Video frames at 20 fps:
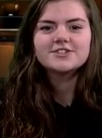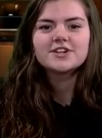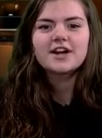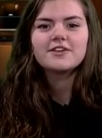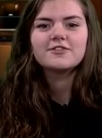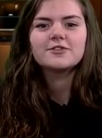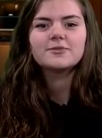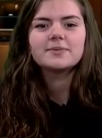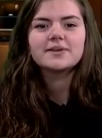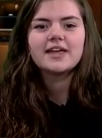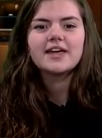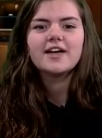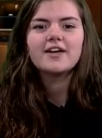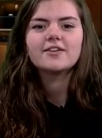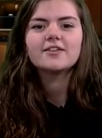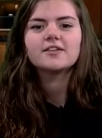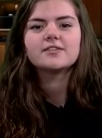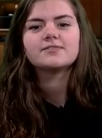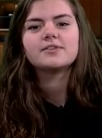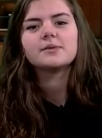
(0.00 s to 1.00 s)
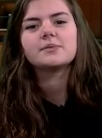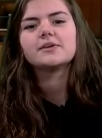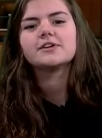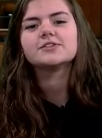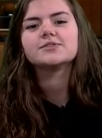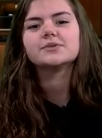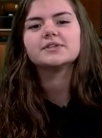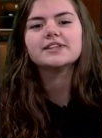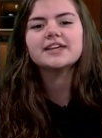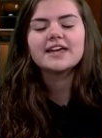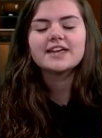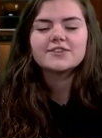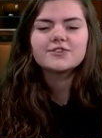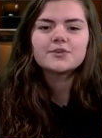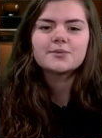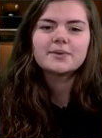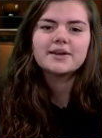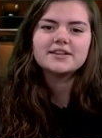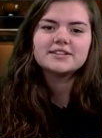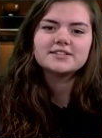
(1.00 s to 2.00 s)
drive will be held on February 28th
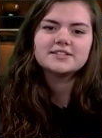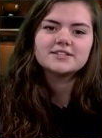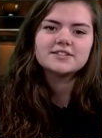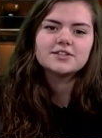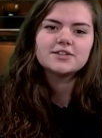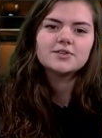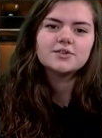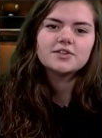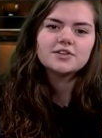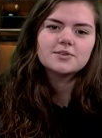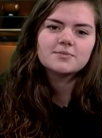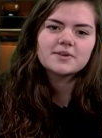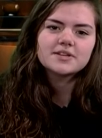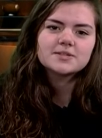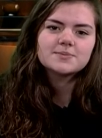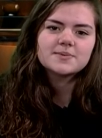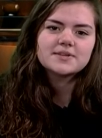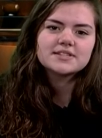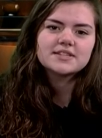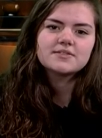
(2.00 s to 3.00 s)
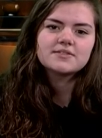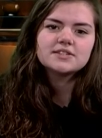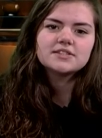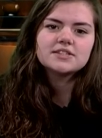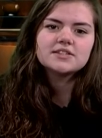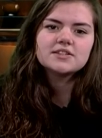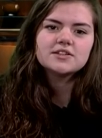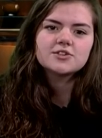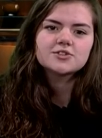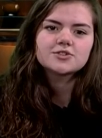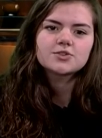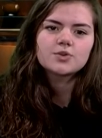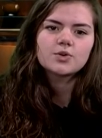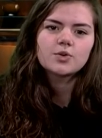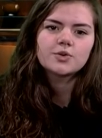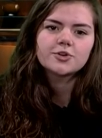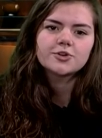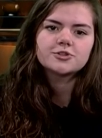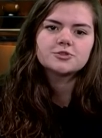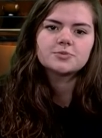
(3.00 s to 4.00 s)
from 8 to 2. You must be 17 years or
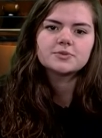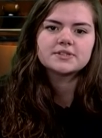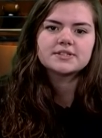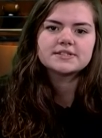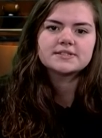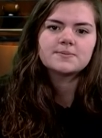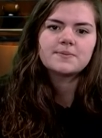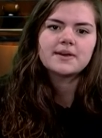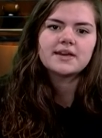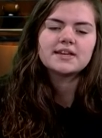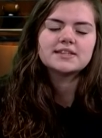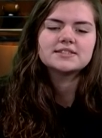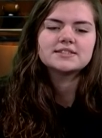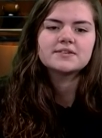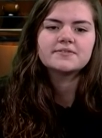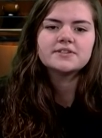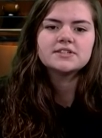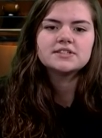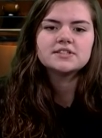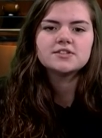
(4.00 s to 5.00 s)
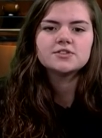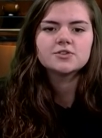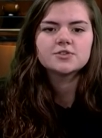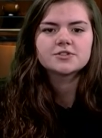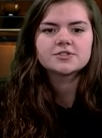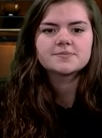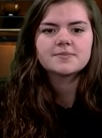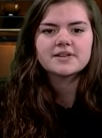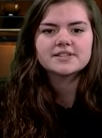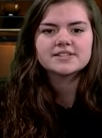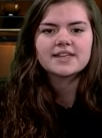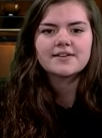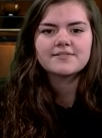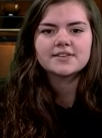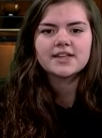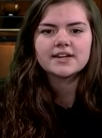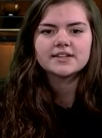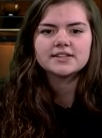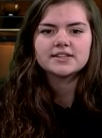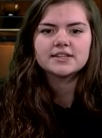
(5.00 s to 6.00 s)
older to participate, and 17-year-olds must have
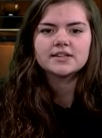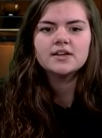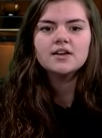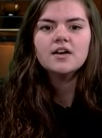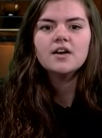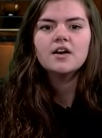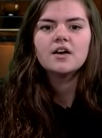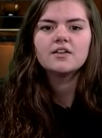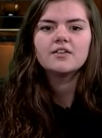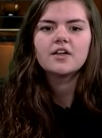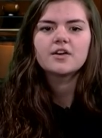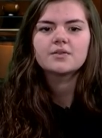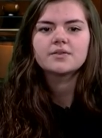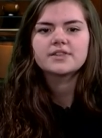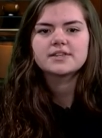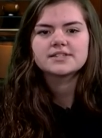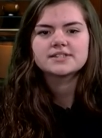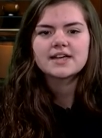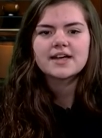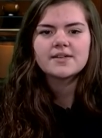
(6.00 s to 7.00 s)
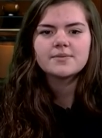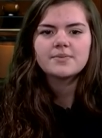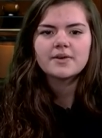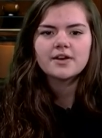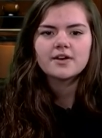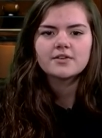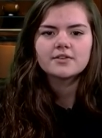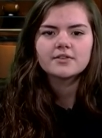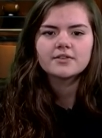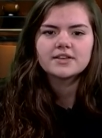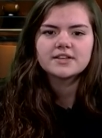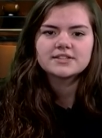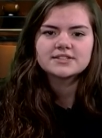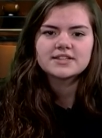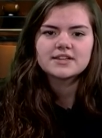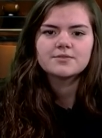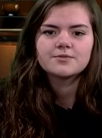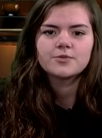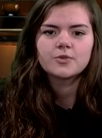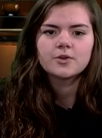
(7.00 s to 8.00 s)
an ID, along with a signed parent
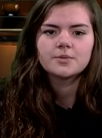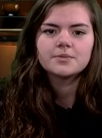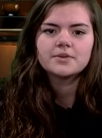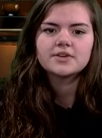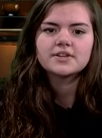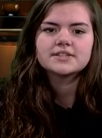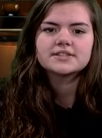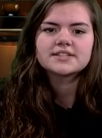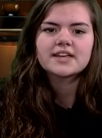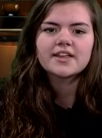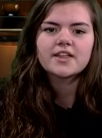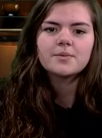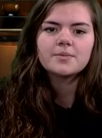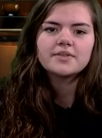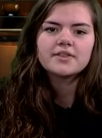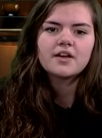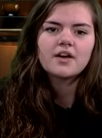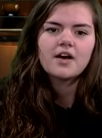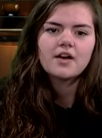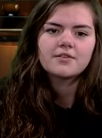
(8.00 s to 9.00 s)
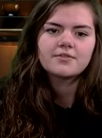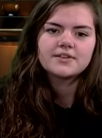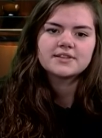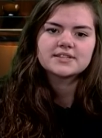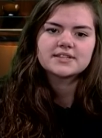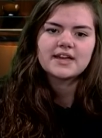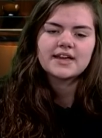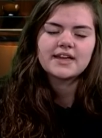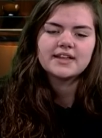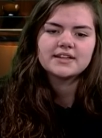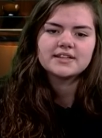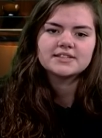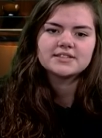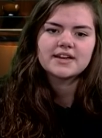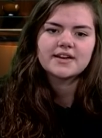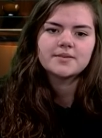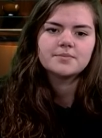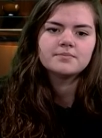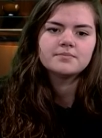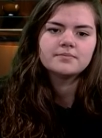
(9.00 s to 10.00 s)
consent form. You can sign up in the office at any
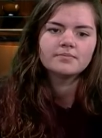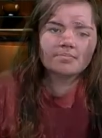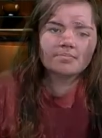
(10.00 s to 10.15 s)
time.